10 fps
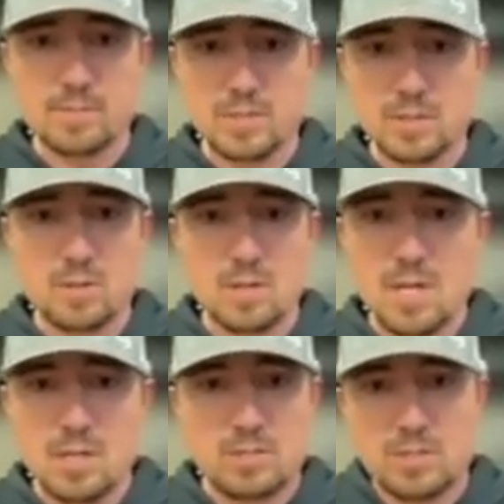So
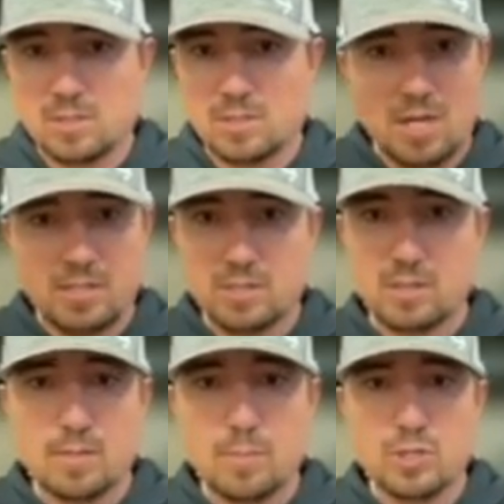just
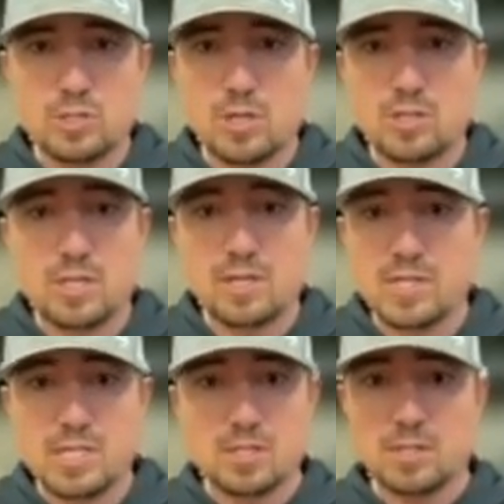constantly pushing
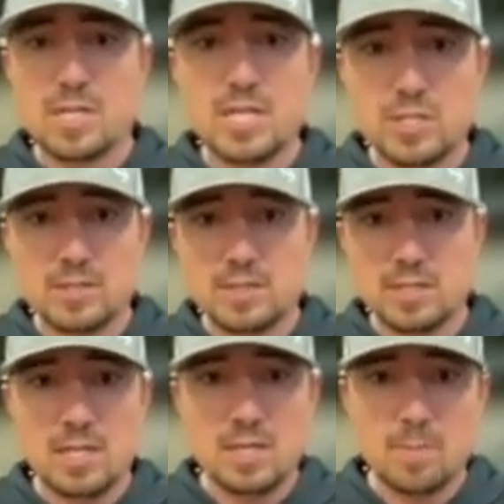ourselves as clinicians
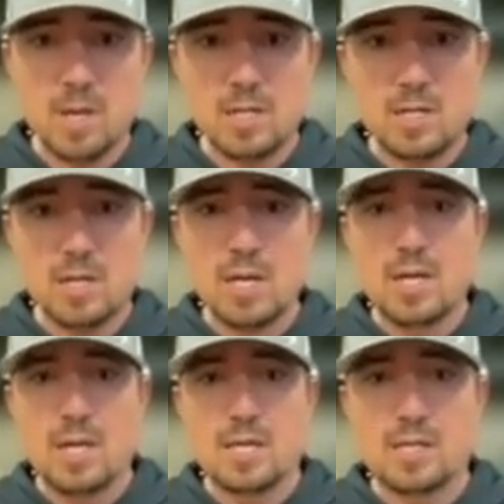to get better
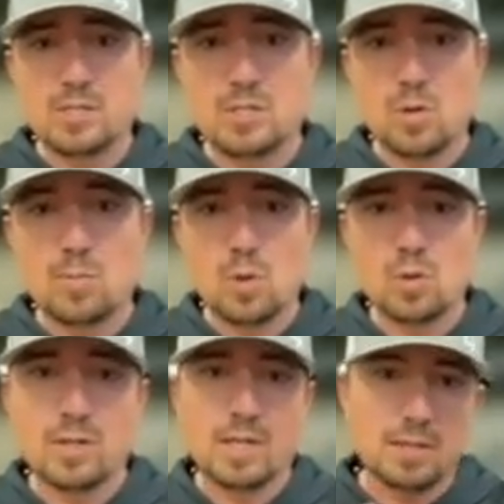is so
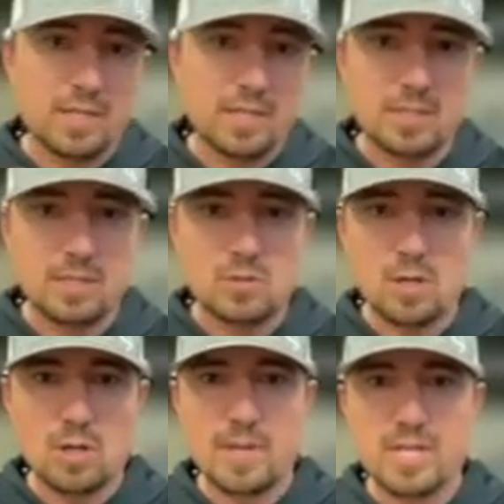important, and listening to
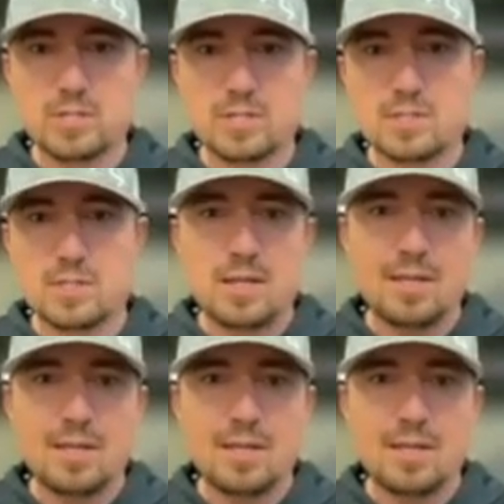our patients.